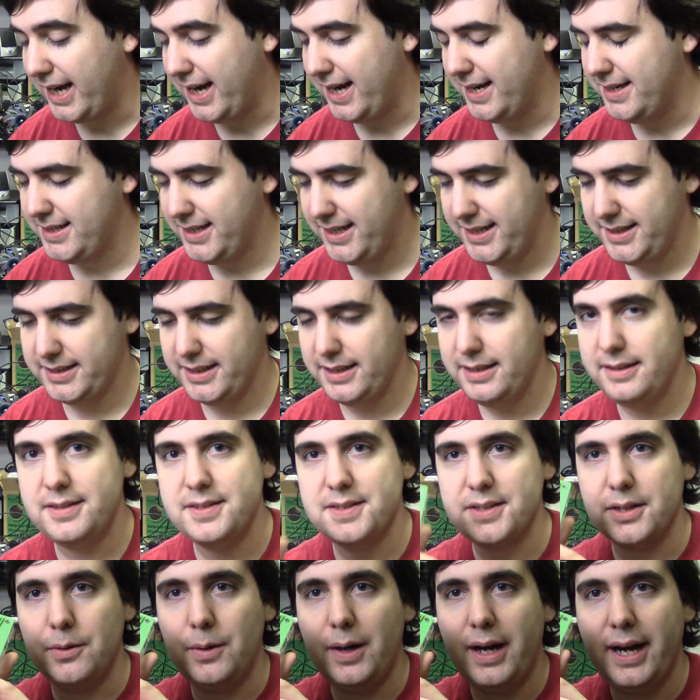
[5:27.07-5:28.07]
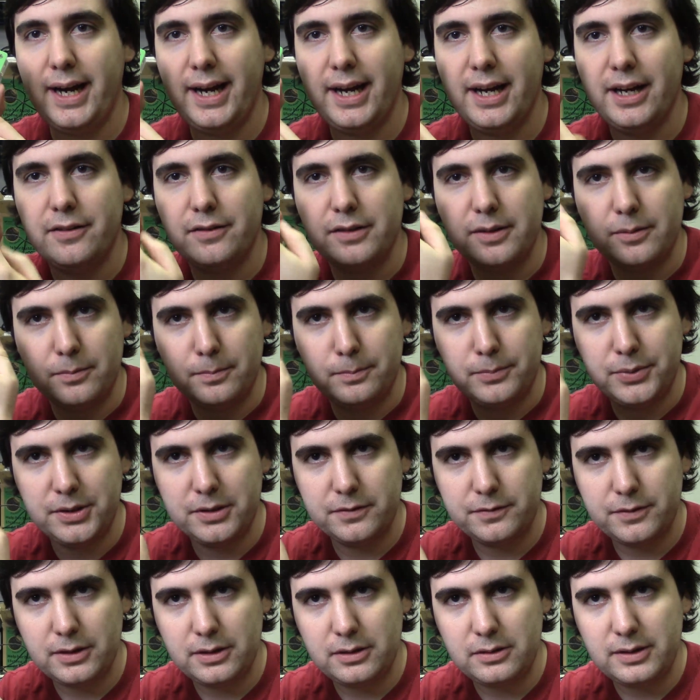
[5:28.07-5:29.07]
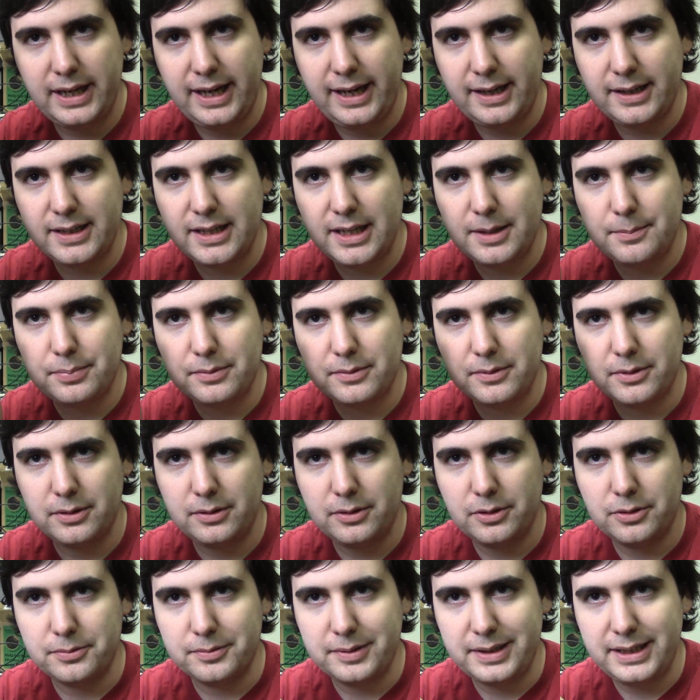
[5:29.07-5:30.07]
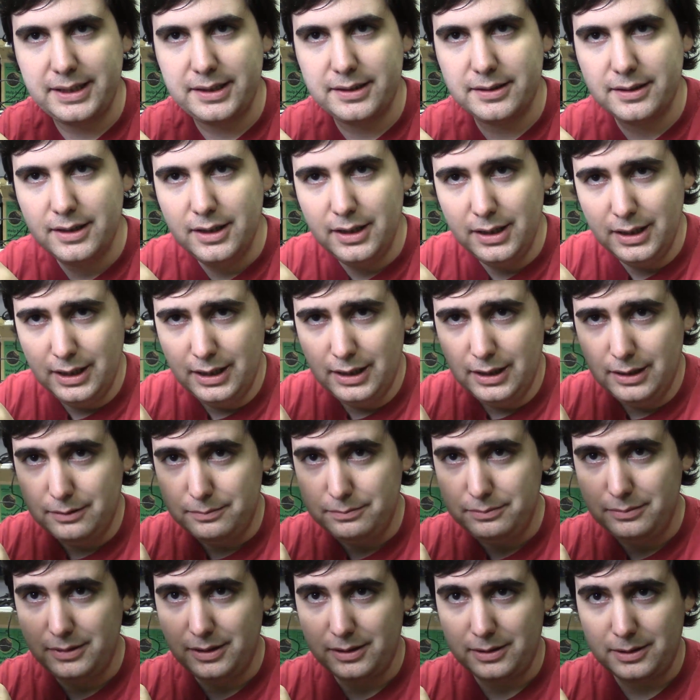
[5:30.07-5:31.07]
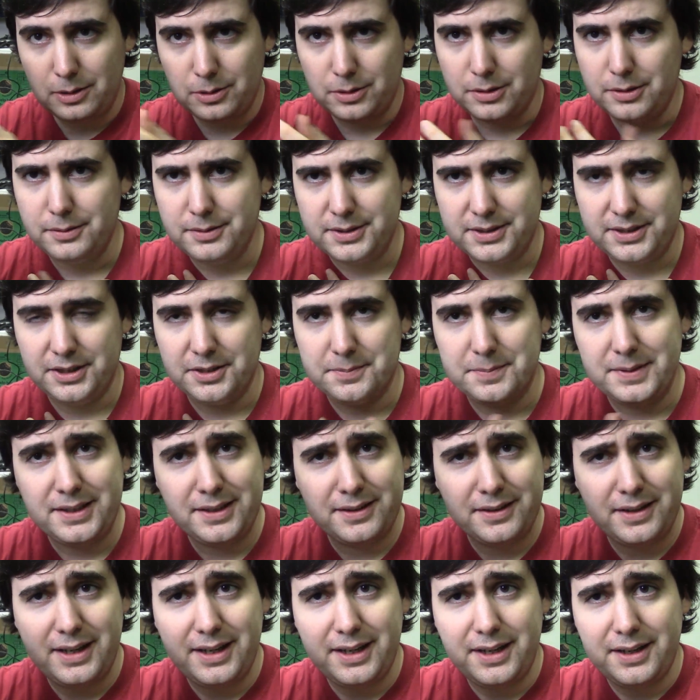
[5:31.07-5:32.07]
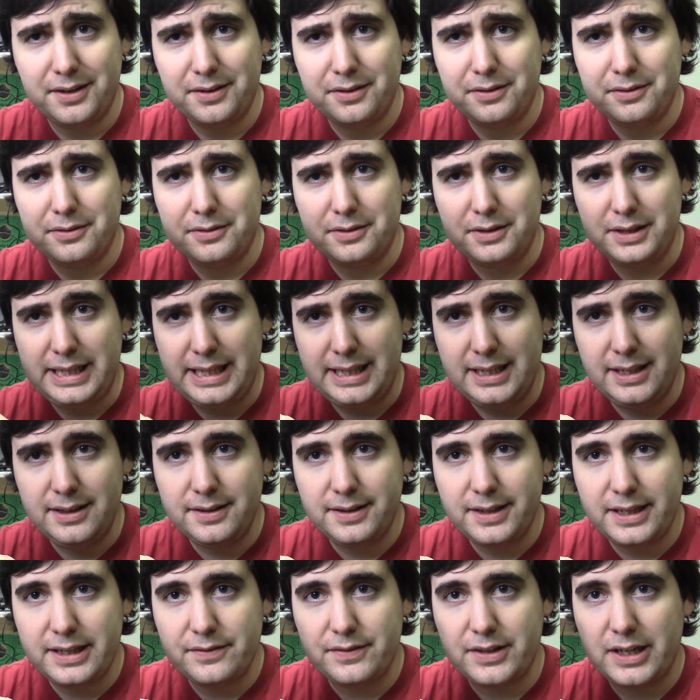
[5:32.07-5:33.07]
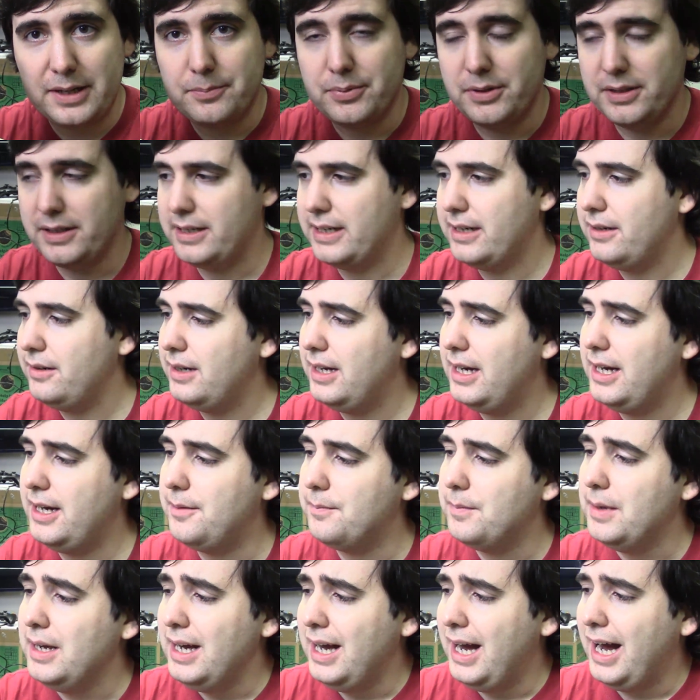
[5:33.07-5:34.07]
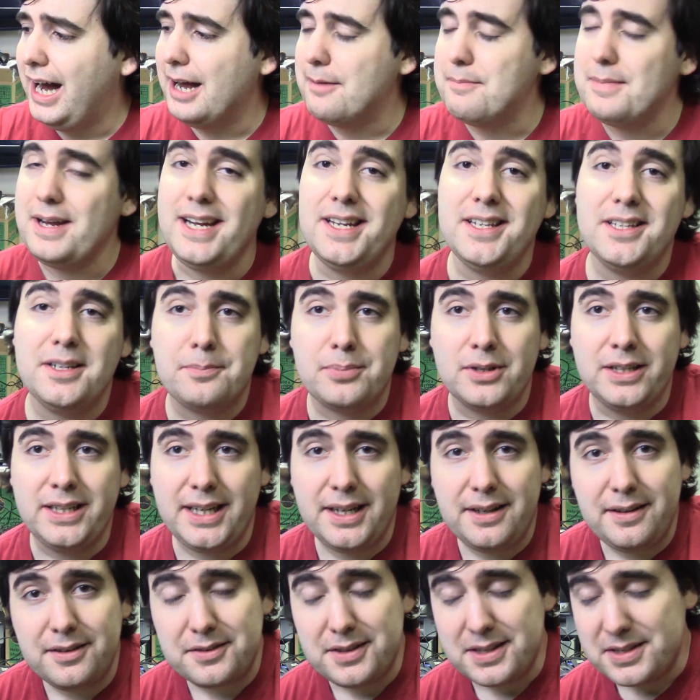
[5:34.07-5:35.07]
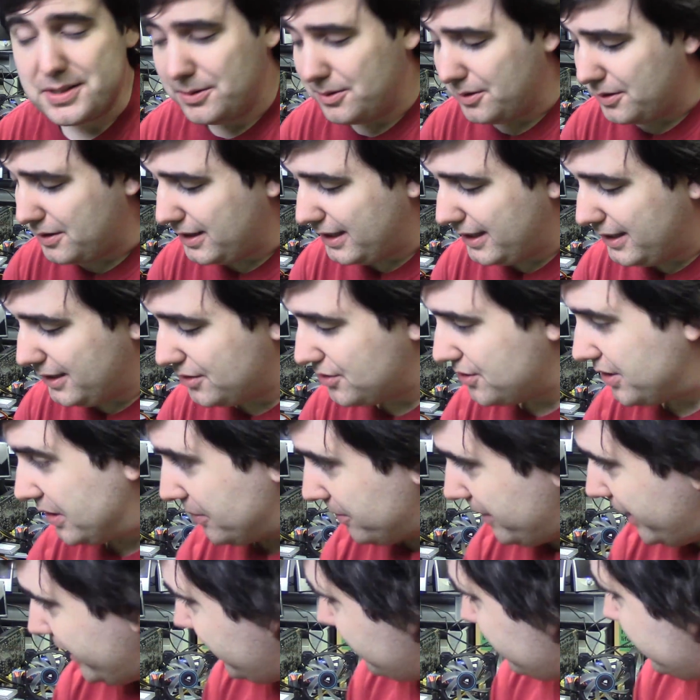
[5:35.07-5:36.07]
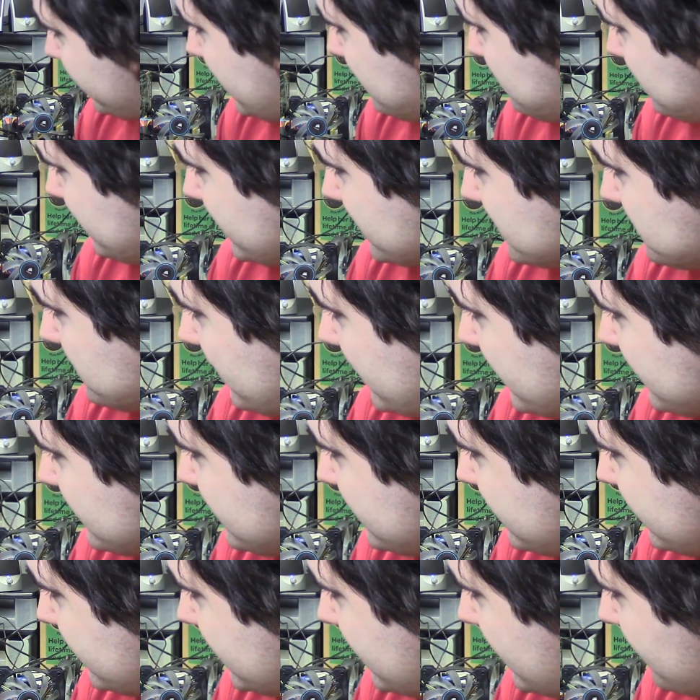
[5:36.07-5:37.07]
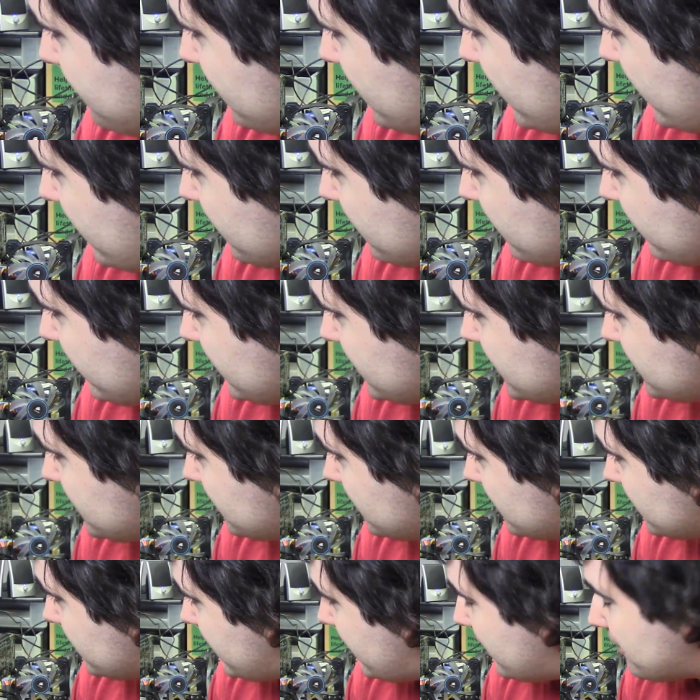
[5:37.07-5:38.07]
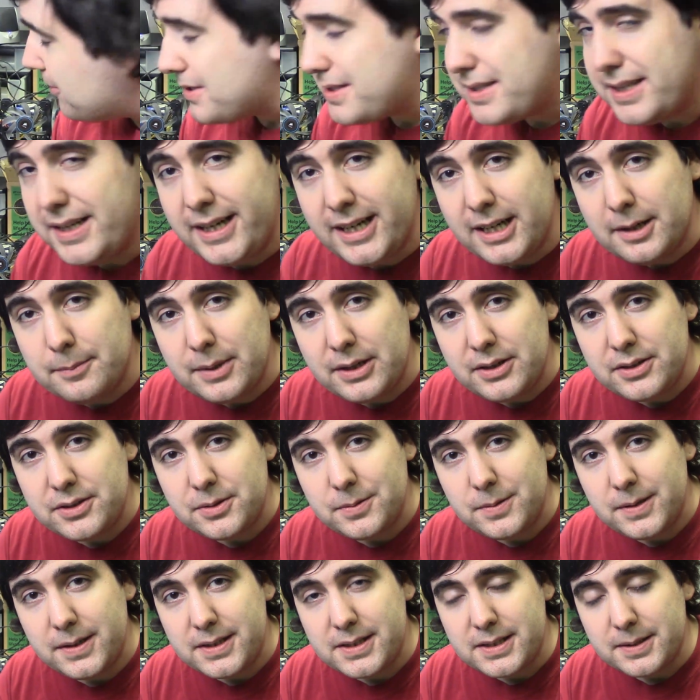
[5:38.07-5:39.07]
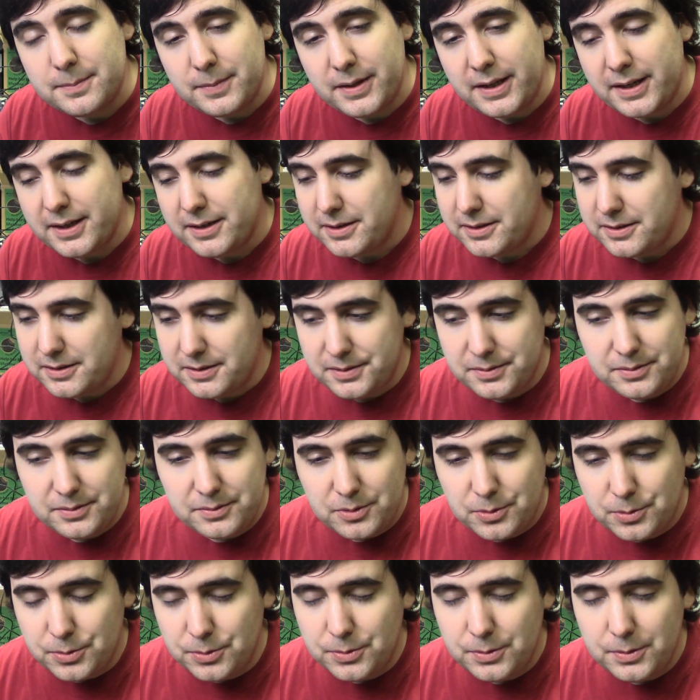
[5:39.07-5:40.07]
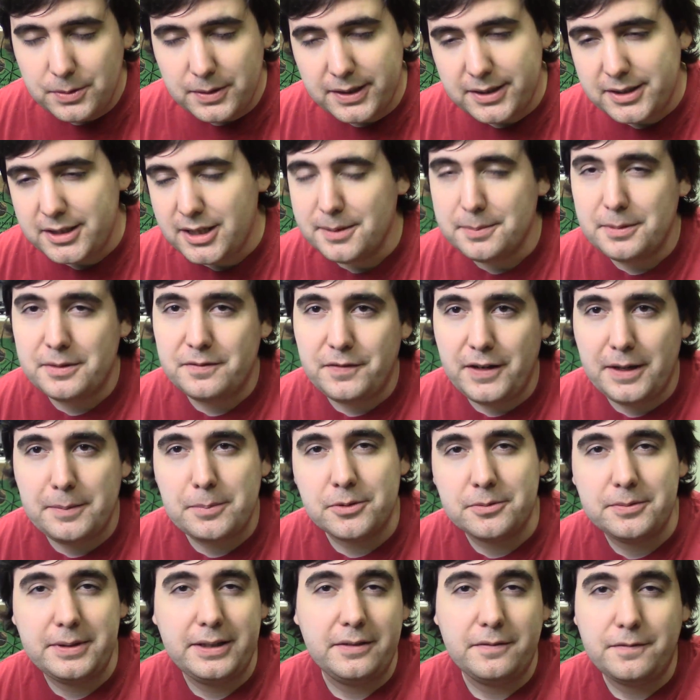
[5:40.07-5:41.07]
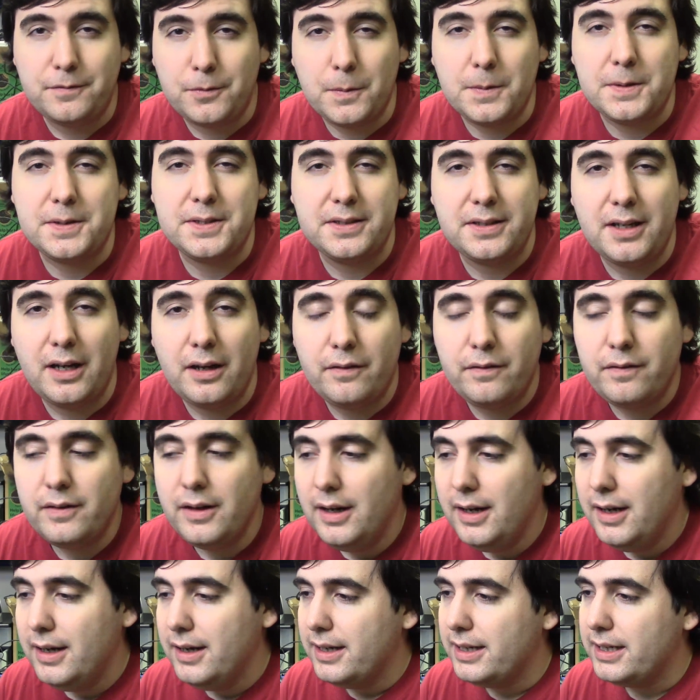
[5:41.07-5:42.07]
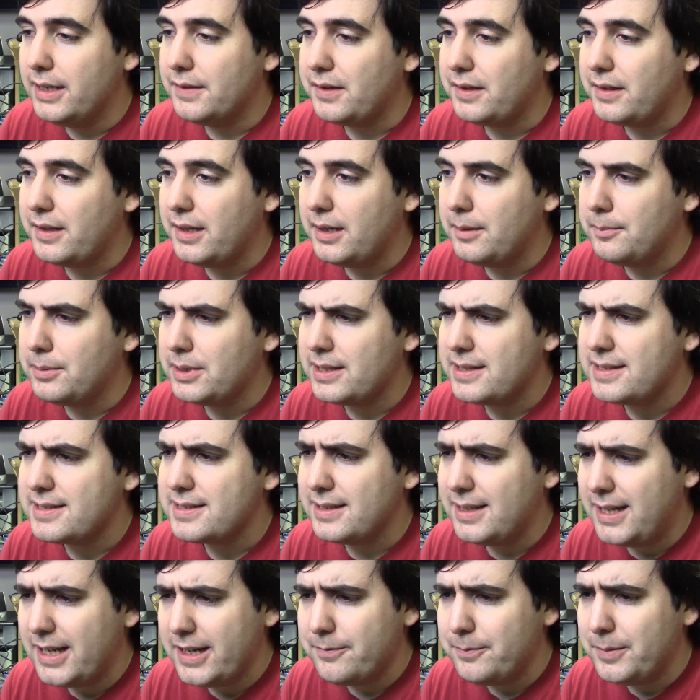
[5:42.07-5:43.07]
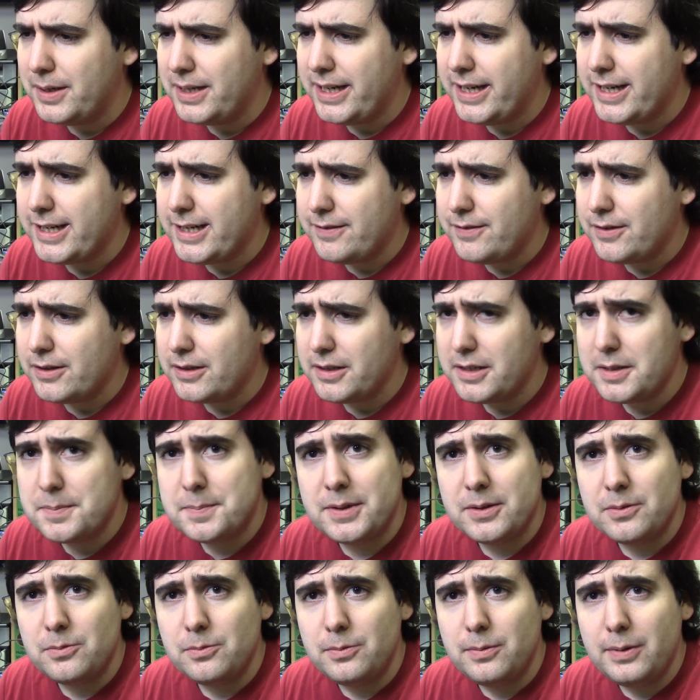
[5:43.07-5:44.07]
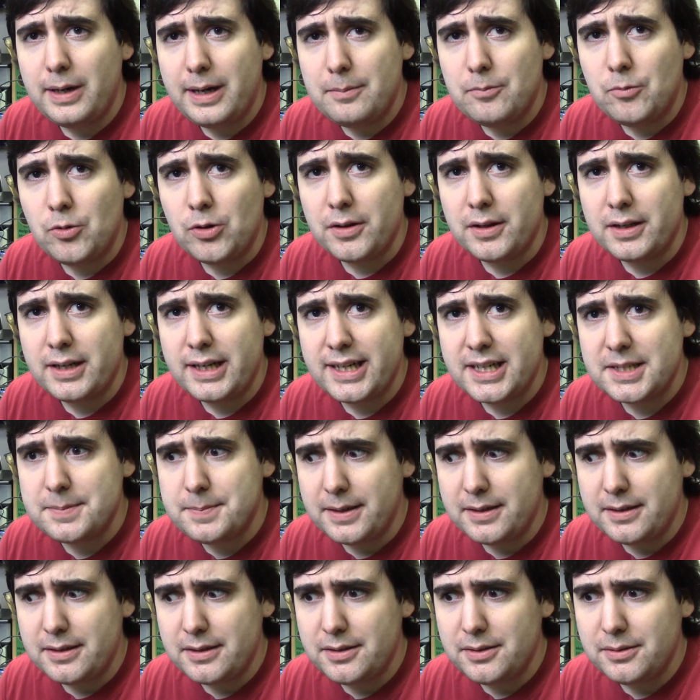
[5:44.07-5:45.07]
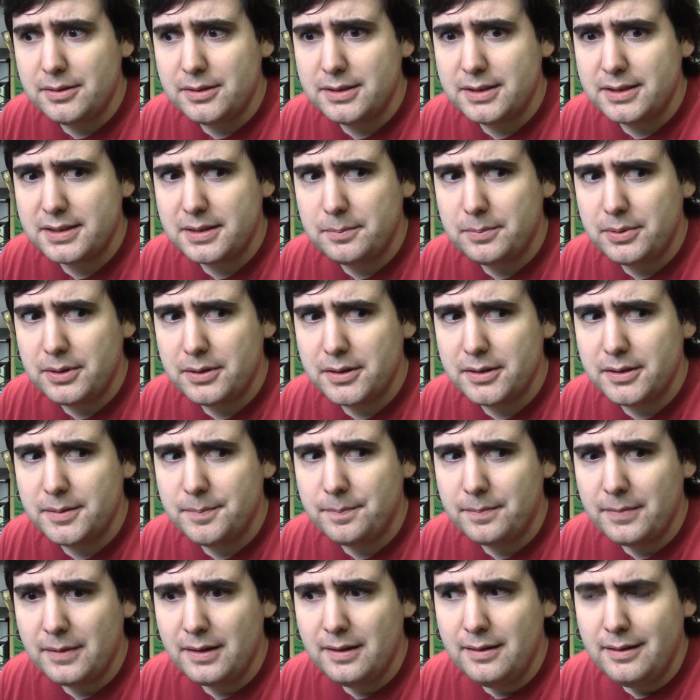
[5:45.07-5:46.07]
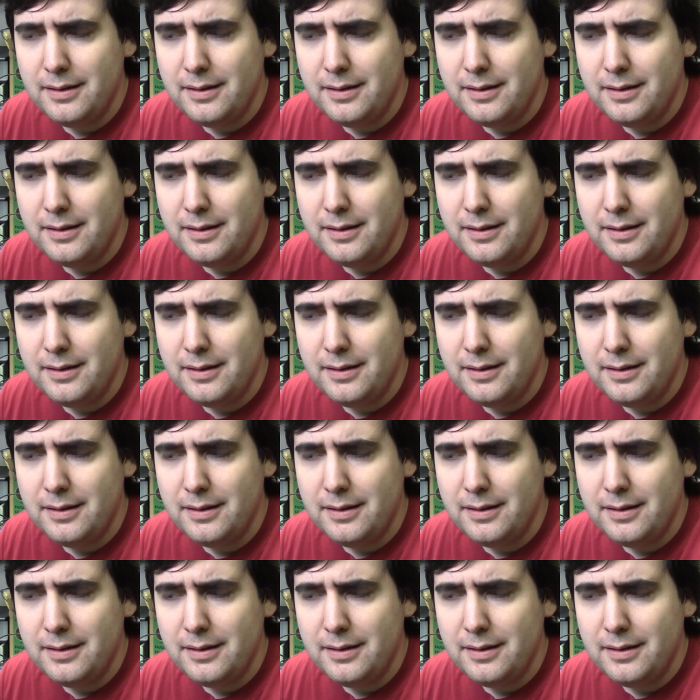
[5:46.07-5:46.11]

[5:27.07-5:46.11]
And I did, so I have a beautiful little AdaHop green logo, excuse me, uh, thing that I've got printed out. Um, I may end up printing out this whole thing in just regular A B S plastic. I'm not really sure. I was thinking about doing some like cool like carbon fiber reinforced stuff and everything, but it's a lot of money and I've already spent way more than I expected to on this computer.